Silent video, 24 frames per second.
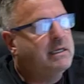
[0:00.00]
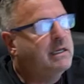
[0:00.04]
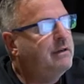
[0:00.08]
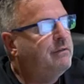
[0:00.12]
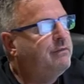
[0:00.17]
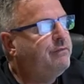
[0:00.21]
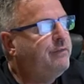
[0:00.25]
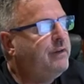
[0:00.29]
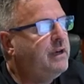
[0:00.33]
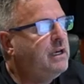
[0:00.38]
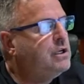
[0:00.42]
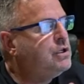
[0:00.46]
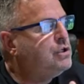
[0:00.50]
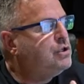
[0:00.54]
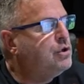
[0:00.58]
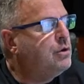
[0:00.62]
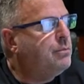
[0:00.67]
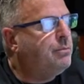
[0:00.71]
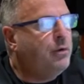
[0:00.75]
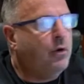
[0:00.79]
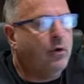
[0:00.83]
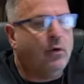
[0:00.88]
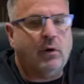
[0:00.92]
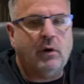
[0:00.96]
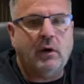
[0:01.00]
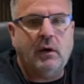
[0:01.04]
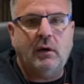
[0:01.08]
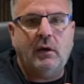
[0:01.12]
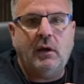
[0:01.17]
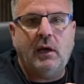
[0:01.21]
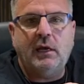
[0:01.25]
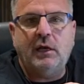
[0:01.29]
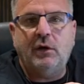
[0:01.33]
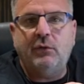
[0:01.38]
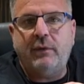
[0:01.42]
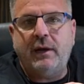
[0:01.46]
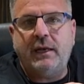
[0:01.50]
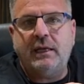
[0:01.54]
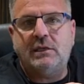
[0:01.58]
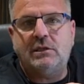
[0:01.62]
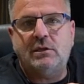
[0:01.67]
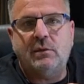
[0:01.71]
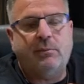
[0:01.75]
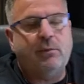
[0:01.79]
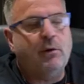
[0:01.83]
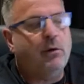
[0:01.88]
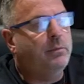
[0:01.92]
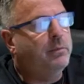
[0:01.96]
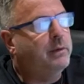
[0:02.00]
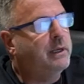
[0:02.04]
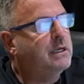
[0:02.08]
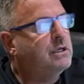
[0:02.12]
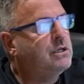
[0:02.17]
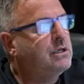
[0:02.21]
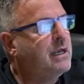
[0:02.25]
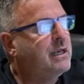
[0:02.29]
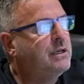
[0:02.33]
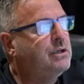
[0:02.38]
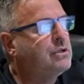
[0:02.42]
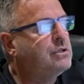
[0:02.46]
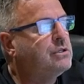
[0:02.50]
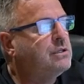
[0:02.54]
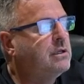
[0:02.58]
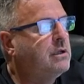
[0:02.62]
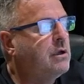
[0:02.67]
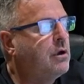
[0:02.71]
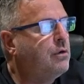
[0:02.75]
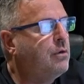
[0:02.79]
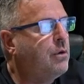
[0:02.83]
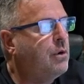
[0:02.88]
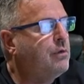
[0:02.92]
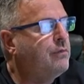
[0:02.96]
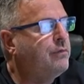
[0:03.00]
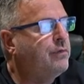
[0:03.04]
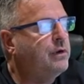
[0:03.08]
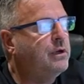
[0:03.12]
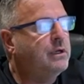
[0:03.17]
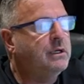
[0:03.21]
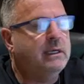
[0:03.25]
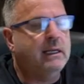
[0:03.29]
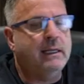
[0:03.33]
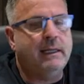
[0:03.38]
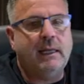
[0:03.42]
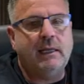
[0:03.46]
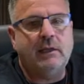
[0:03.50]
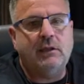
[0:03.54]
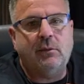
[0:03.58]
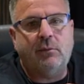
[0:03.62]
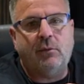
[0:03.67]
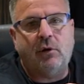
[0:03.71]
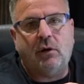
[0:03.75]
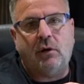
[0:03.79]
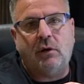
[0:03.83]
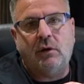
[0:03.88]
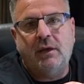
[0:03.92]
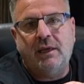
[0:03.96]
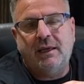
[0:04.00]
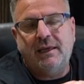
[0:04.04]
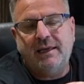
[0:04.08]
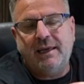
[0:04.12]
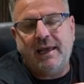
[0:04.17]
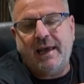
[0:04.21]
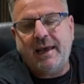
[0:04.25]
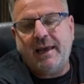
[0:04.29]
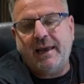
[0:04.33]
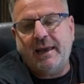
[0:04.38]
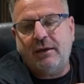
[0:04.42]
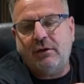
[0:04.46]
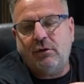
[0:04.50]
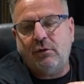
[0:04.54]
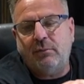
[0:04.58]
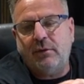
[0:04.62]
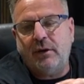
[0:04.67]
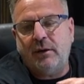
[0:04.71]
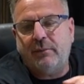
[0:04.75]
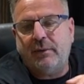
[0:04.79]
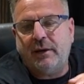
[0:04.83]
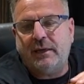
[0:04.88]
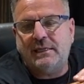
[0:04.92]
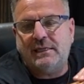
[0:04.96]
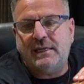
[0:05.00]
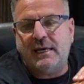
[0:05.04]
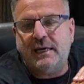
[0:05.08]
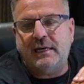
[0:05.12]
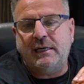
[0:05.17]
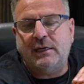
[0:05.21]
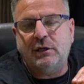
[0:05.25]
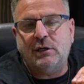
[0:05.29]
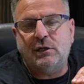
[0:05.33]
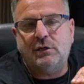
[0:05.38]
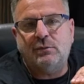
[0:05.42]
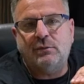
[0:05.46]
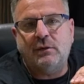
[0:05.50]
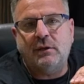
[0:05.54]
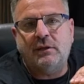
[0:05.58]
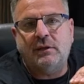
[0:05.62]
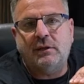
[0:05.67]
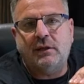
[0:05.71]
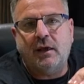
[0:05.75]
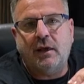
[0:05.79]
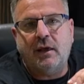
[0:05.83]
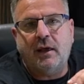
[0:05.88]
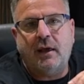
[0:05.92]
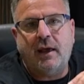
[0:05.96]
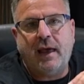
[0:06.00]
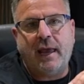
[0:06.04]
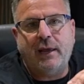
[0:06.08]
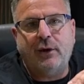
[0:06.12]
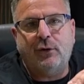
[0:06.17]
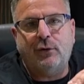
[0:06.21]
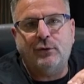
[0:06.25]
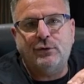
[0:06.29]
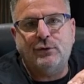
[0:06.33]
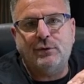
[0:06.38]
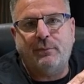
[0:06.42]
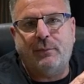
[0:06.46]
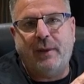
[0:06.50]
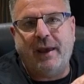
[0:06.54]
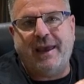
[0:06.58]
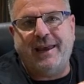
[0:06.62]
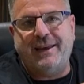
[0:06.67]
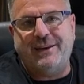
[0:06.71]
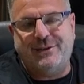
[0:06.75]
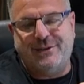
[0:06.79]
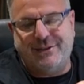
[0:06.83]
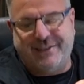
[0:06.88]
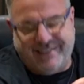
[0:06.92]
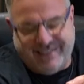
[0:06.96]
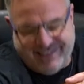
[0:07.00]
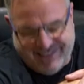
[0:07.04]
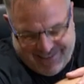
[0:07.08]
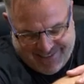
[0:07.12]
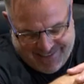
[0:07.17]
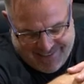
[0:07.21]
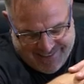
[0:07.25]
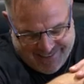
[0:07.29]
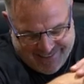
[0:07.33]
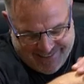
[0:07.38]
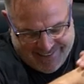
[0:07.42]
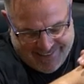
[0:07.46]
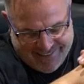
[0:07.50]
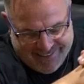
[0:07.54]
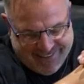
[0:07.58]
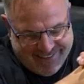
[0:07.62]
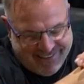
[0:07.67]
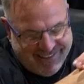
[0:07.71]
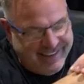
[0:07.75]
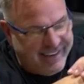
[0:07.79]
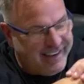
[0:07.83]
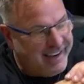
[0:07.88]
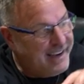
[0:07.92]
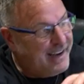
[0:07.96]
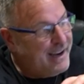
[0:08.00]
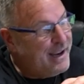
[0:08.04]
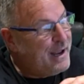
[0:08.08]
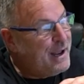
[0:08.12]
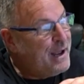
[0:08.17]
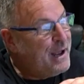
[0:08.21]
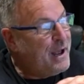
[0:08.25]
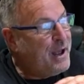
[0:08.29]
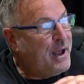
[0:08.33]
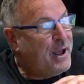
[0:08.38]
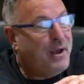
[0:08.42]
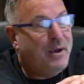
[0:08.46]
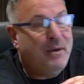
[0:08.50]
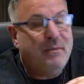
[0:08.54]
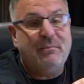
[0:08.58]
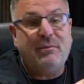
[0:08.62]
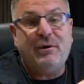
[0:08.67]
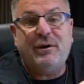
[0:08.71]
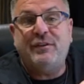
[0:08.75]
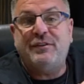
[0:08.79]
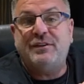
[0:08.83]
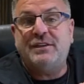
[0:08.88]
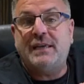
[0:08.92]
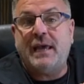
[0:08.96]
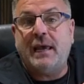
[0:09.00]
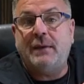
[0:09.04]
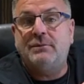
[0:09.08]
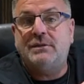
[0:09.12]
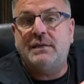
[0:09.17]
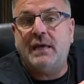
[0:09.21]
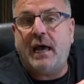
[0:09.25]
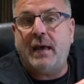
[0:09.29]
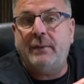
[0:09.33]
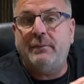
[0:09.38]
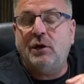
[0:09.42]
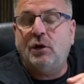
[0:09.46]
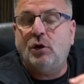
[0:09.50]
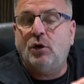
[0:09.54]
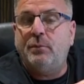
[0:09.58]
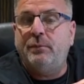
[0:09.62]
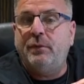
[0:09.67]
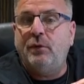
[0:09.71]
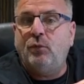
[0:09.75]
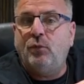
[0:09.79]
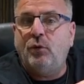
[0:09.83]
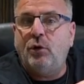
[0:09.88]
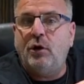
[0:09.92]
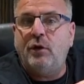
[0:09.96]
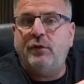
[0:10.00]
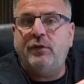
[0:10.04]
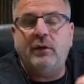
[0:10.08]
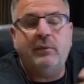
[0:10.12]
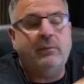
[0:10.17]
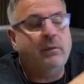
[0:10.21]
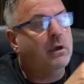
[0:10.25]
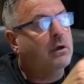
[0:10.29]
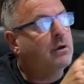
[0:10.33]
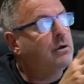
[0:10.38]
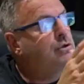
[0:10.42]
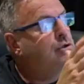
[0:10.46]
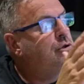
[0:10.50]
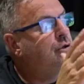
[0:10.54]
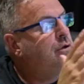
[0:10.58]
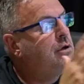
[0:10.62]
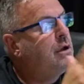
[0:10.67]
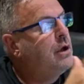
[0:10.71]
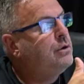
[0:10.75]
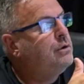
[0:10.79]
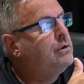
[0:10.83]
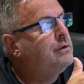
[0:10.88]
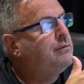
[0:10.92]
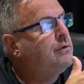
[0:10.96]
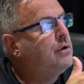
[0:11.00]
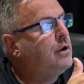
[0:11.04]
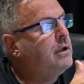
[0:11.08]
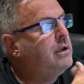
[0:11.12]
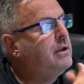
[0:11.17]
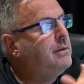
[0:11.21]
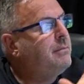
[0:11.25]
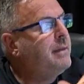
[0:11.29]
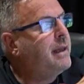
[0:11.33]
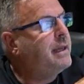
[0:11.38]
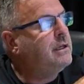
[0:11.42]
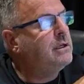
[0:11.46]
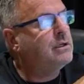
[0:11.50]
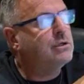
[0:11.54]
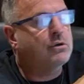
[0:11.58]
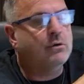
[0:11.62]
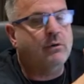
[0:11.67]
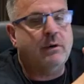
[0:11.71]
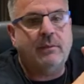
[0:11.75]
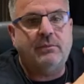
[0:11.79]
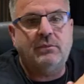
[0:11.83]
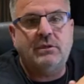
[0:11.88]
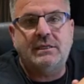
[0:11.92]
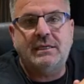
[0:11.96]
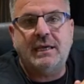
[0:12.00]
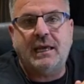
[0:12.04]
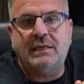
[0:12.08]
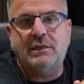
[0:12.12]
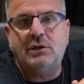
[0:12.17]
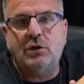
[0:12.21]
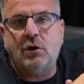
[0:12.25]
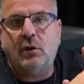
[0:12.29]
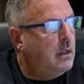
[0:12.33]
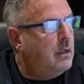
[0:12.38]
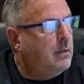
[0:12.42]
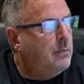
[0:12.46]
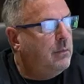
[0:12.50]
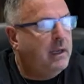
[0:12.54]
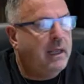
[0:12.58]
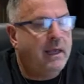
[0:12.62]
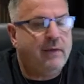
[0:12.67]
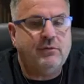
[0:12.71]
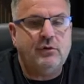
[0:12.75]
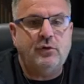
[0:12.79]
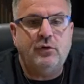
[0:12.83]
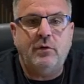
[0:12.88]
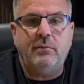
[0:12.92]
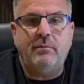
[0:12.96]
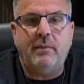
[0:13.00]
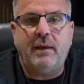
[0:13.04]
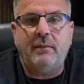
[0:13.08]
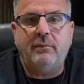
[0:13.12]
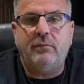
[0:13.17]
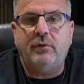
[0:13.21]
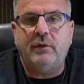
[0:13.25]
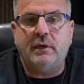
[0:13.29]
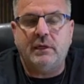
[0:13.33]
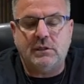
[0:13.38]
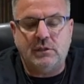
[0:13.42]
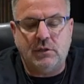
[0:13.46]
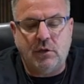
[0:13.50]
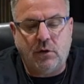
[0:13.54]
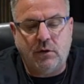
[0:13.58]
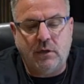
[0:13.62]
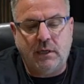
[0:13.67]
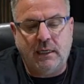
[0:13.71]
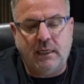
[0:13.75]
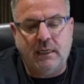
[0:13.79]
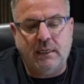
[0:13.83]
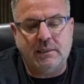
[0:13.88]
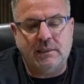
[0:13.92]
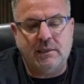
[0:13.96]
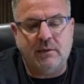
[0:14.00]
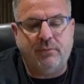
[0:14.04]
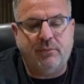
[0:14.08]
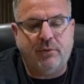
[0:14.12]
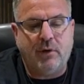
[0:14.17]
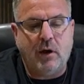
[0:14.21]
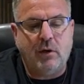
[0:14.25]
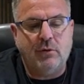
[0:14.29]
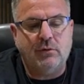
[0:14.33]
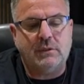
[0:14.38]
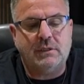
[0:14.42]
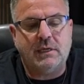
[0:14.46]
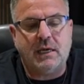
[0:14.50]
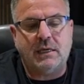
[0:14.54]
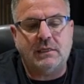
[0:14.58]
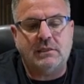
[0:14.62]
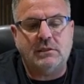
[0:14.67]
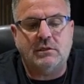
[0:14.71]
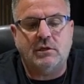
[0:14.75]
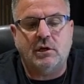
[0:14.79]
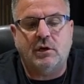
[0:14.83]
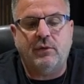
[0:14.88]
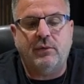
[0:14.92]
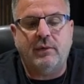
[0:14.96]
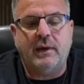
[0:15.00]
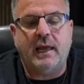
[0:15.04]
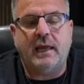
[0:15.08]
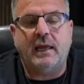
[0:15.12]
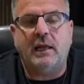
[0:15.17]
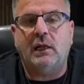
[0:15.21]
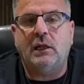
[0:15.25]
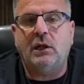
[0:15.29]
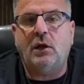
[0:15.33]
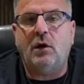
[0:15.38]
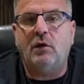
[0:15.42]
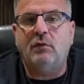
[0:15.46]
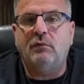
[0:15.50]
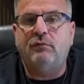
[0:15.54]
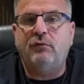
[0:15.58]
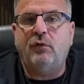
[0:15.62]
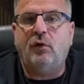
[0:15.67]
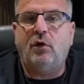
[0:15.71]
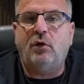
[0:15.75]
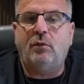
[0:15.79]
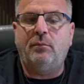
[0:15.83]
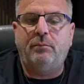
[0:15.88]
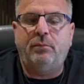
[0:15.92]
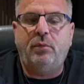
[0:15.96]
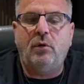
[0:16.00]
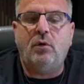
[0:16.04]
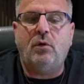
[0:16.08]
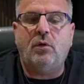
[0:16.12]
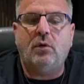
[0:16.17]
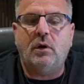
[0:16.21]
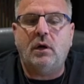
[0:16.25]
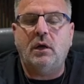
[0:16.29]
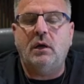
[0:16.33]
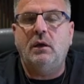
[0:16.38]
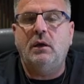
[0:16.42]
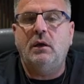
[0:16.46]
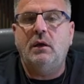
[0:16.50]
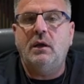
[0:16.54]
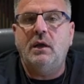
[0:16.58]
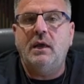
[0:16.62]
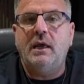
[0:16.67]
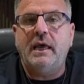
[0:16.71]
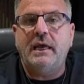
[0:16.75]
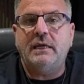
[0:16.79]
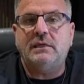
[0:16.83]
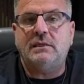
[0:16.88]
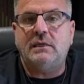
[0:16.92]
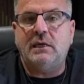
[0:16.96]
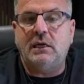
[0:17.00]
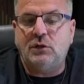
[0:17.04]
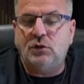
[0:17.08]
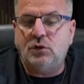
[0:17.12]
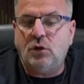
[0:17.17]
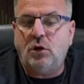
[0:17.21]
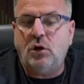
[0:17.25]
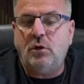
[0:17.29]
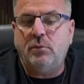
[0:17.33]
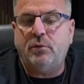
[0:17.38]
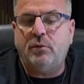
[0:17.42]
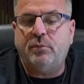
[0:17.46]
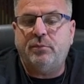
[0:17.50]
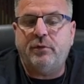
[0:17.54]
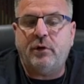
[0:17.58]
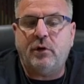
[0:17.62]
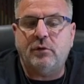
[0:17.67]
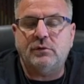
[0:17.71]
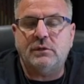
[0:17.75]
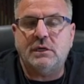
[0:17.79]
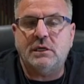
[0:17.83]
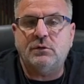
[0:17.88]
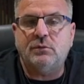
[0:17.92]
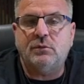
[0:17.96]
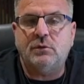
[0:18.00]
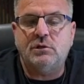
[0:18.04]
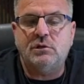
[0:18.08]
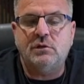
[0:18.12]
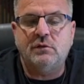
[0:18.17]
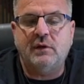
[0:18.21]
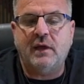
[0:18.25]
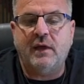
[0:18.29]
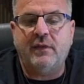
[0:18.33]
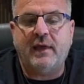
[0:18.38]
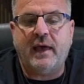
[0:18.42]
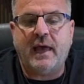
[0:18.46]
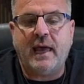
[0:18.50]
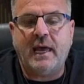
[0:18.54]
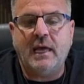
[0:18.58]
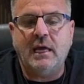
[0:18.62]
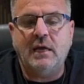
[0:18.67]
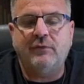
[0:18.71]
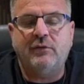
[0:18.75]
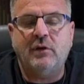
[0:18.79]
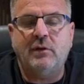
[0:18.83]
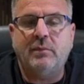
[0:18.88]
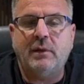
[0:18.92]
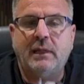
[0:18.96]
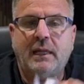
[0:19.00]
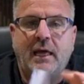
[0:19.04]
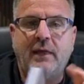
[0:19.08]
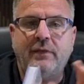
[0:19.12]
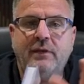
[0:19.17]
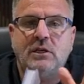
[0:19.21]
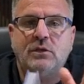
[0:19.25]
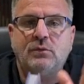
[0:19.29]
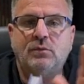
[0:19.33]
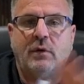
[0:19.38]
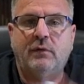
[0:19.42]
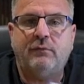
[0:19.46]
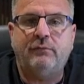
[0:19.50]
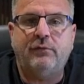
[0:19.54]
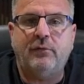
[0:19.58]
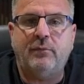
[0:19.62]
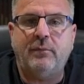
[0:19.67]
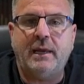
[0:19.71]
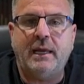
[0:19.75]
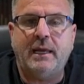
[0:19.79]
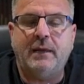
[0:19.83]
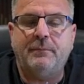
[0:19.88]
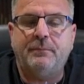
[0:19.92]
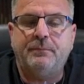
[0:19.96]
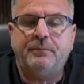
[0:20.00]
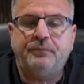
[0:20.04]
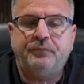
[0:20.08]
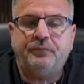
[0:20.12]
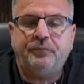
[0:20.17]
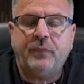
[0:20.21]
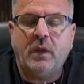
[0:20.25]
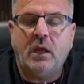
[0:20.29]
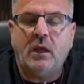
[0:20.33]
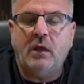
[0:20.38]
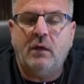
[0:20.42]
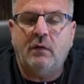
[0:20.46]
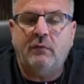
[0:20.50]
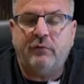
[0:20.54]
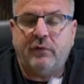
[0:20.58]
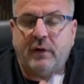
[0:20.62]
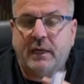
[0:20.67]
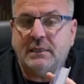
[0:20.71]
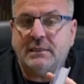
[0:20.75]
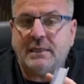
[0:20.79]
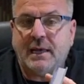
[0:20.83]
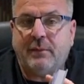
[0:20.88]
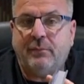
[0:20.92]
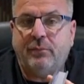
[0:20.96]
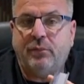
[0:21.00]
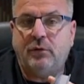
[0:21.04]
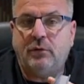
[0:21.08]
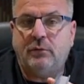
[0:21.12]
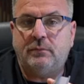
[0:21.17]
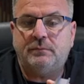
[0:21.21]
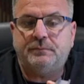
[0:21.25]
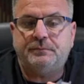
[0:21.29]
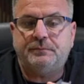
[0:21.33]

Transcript: you've finished your book and you're ready to publish and just go over and delete them all. Yeah, it could be a bit tedious with uh, 800 pages. But at the same time, it could be worth it because you know you've got your manuscript set up. But you have to remember it's not an easy process to create a long form book. It's an enjoyable process once you get the hang of it, but like this one for me, for example,